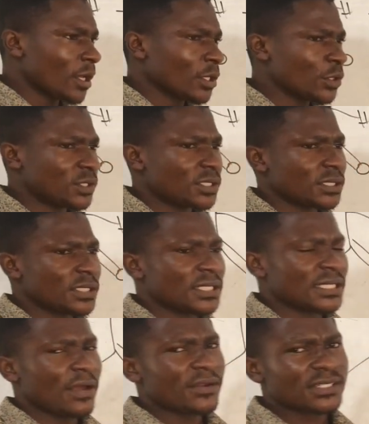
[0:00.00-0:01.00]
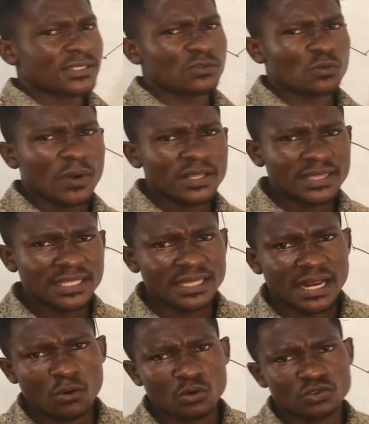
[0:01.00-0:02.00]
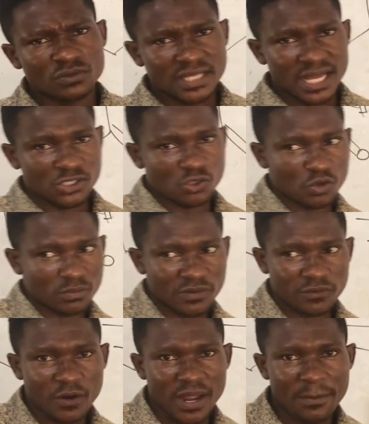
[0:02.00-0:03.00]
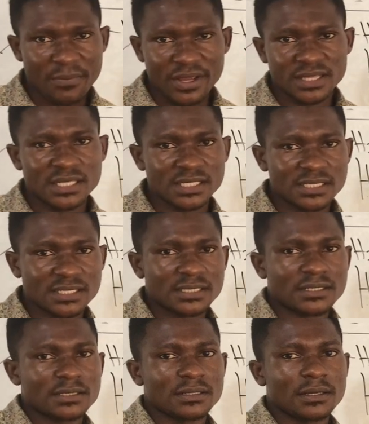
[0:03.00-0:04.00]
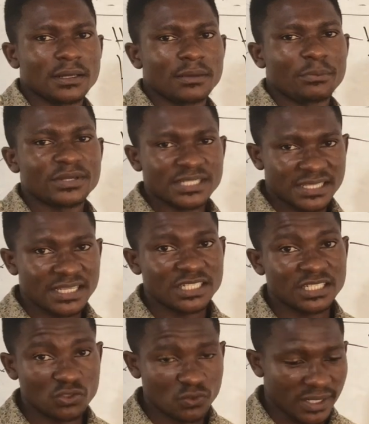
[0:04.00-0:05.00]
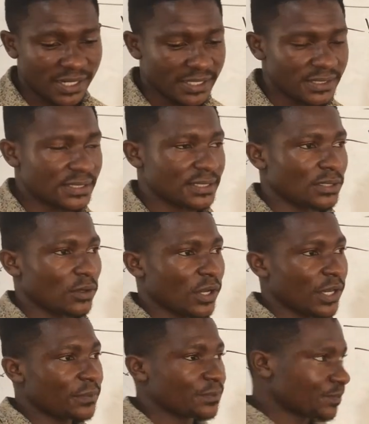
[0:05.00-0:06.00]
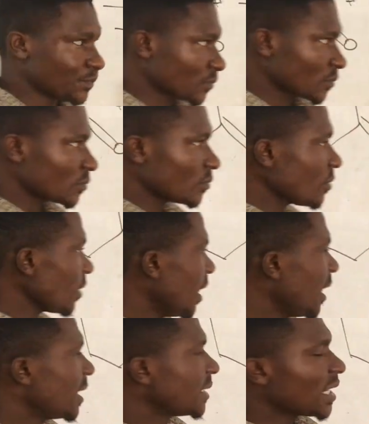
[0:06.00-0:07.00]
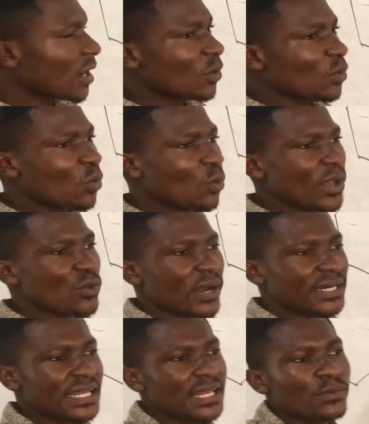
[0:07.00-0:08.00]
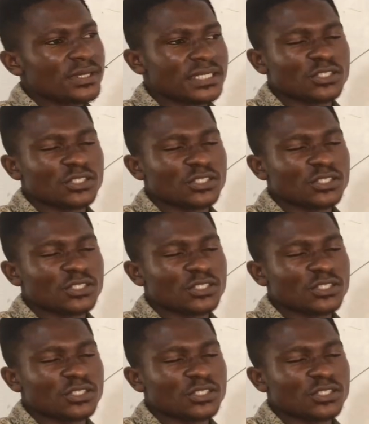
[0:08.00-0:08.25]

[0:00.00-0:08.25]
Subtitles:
good. There is one thing that I want to touch on before I bring this presentation to an end. Okay, now when you are dealing with